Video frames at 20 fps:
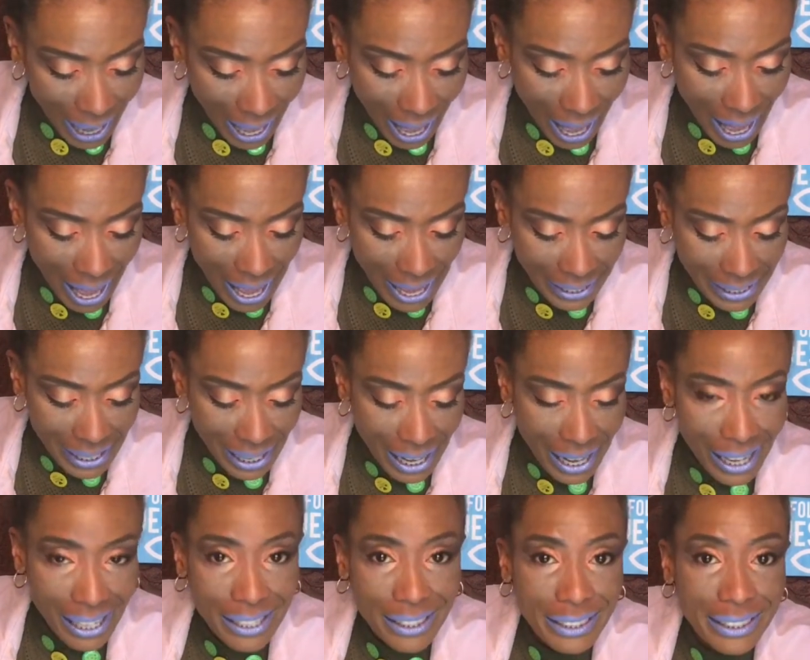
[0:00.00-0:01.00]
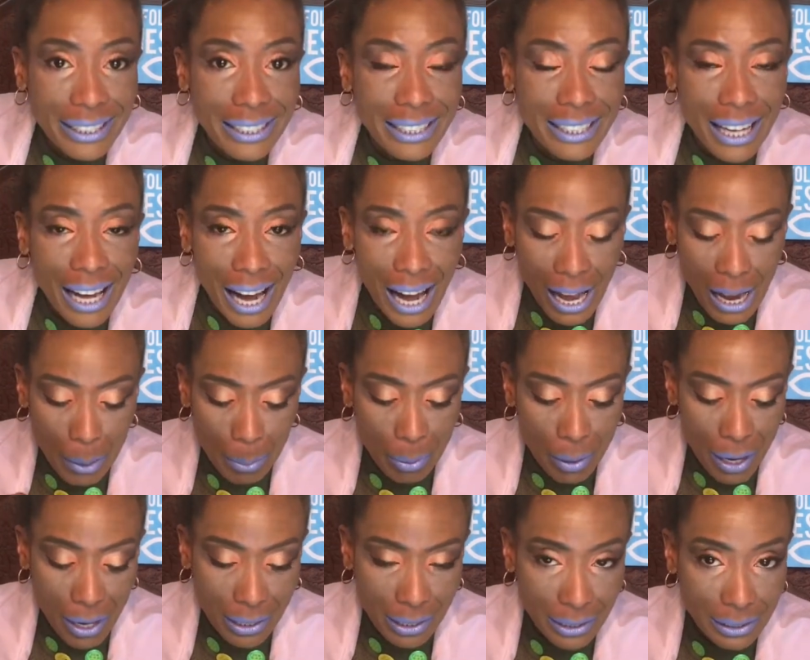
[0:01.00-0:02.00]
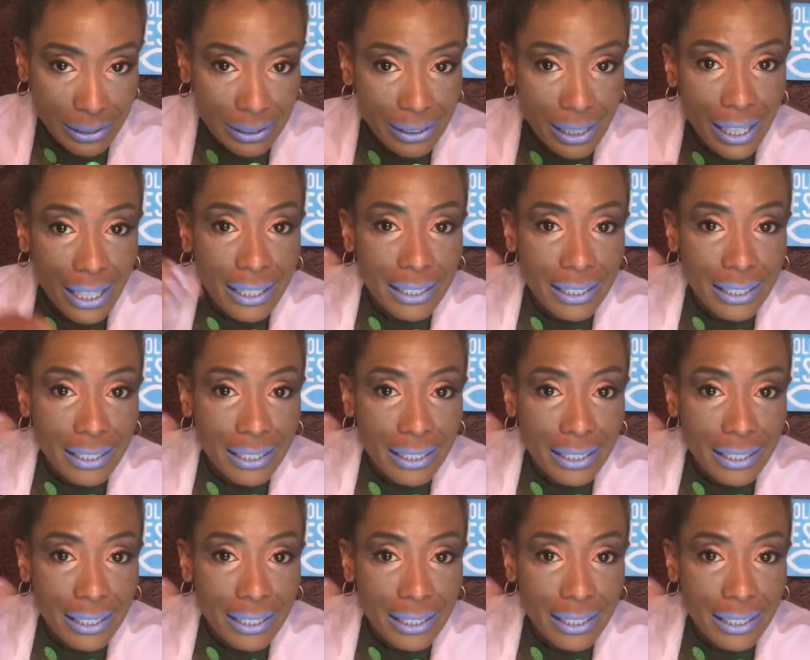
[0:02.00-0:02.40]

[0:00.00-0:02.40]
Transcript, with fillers: I got the eye products.